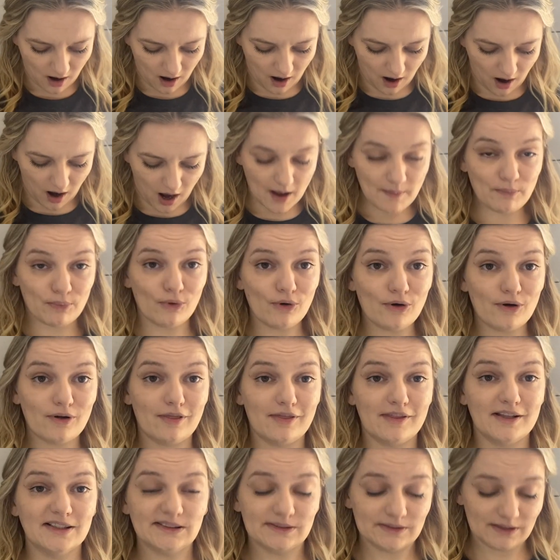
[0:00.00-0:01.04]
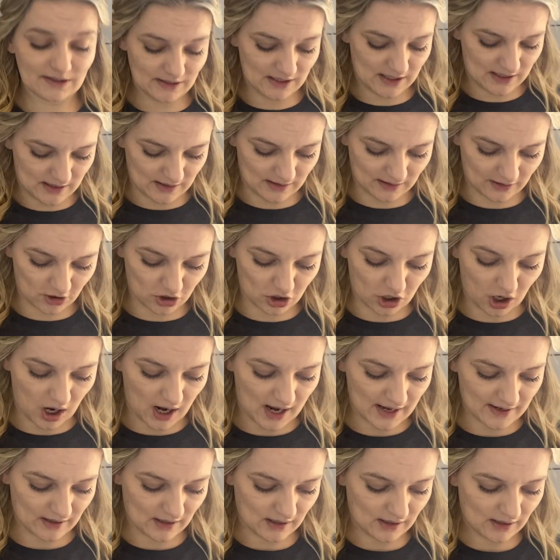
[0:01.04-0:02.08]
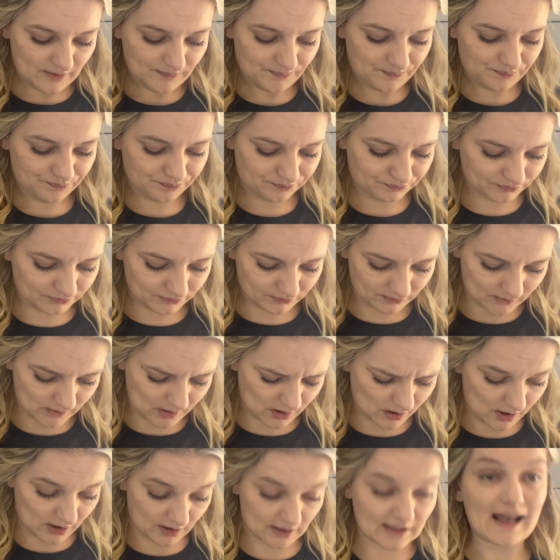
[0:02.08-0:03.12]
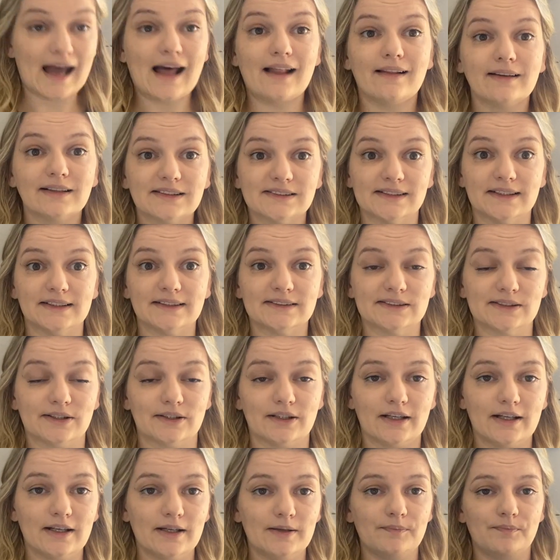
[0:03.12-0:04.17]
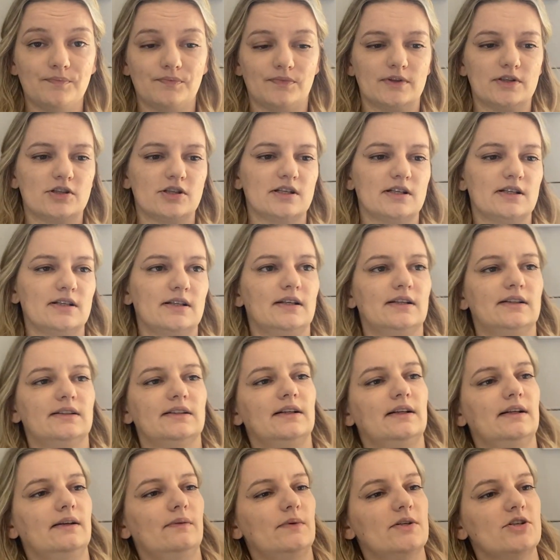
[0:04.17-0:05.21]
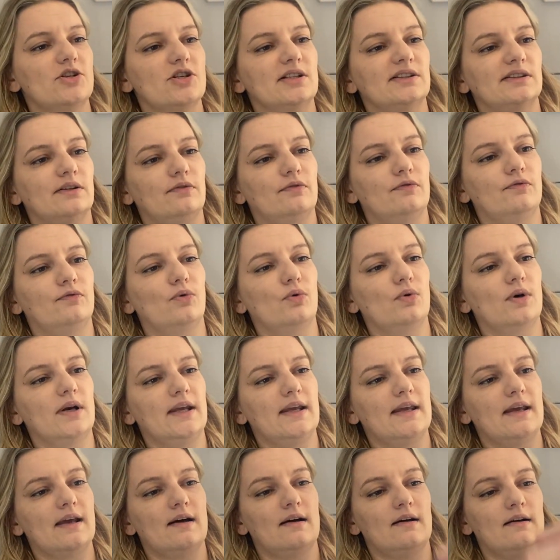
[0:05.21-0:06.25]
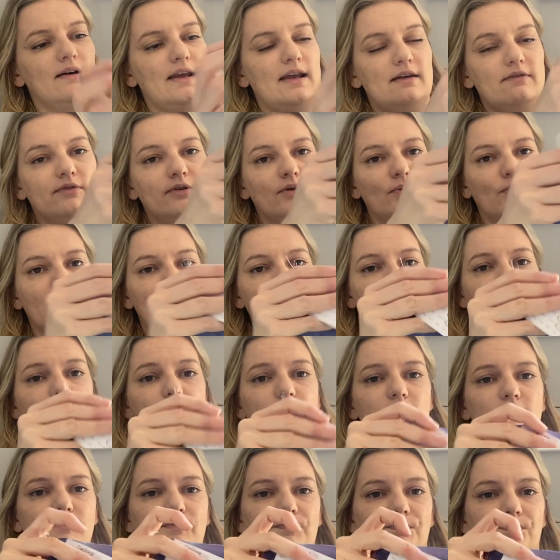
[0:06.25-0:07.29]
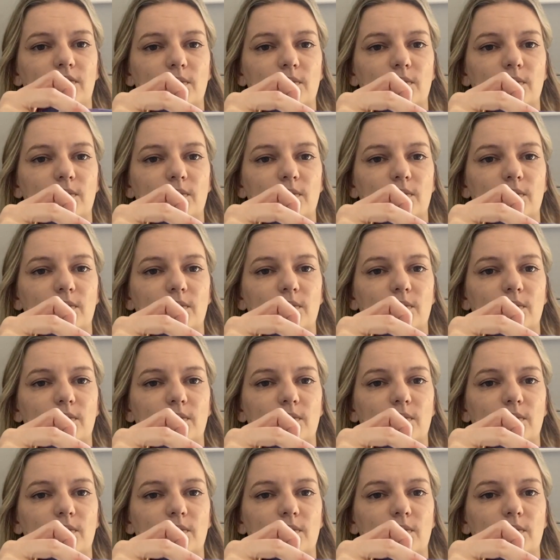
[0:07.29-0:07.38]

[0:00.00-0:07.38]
I bought this one here, Galaxy, sorry, which is a 40 count even weave. I